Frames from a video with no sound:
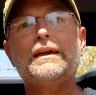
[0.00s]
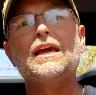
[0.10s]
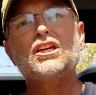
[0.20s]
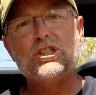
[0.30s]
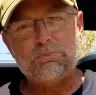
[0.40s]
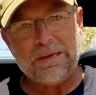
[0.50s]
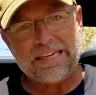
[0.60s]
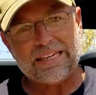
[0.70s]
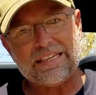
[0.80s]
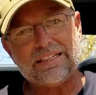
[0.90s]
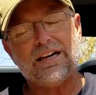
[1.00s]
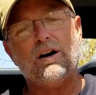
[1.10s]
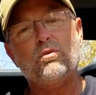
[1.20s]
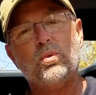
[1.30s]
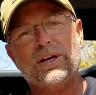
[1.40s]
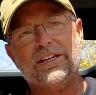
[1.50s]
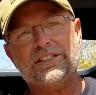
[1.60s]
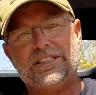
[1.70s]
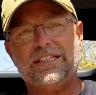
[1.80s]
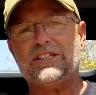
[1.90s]
Speaking of
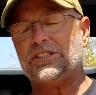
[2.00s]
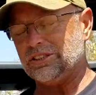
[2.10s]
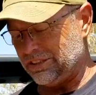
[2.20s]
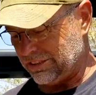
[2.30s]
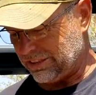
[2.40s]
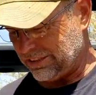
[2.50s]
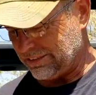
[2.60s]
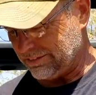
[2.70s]
weird t-shirts,